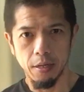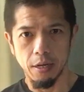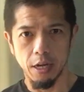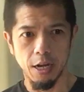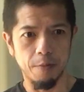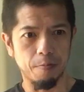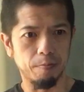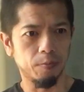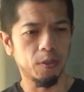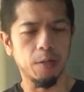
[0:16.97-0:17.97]
Um,
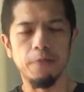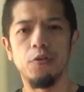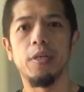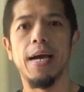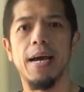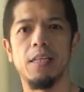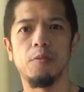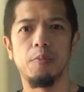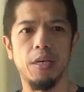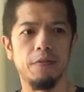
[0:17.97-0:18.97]
some of you
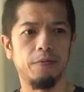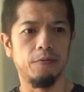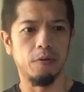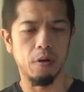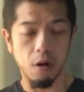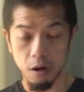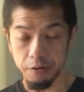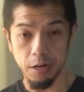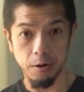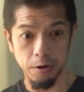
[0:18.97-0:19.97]
guys may have
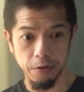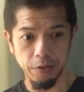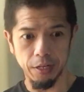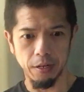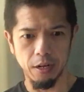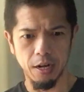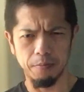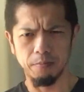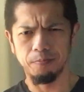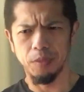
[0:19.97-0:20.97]
already heard of it.
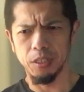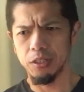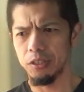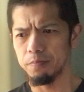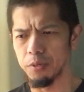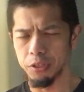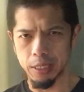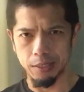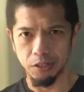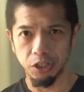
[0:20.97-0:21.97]
Um, this
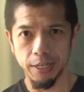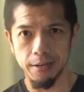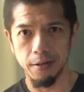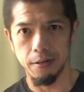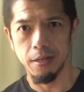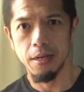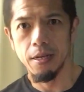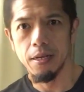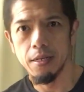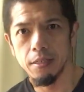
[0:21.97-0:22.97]
particular channel
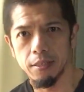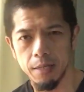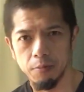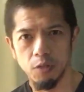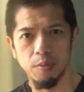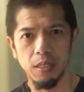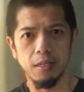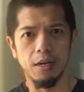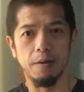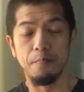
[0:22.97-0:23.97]
seems to be
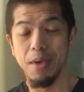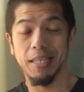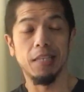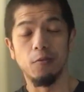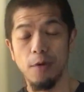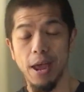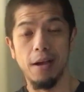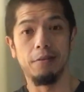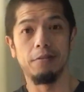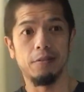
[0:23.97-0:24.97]
uh, making the
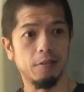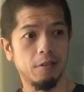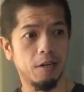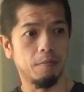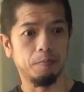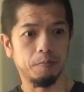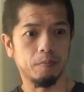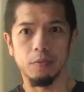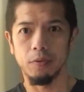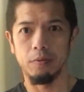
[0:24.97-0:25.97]
rounds um,
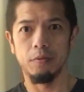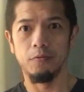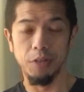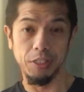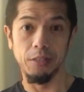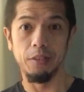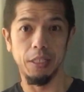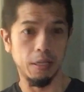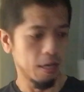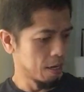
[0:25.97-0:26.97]

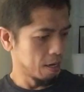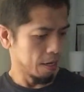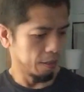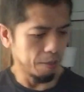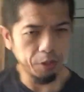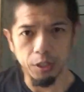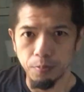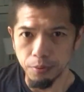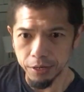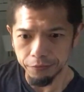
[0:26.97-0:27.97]
recently. And let me just
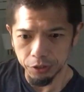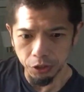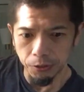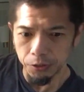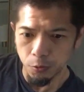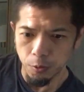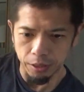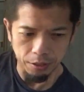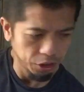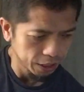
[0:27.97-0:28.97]
briefly show you what
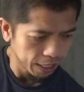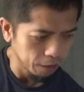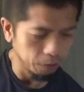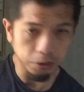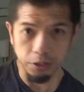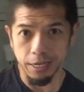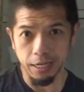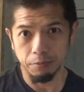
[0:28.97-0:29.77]
their channel looks like.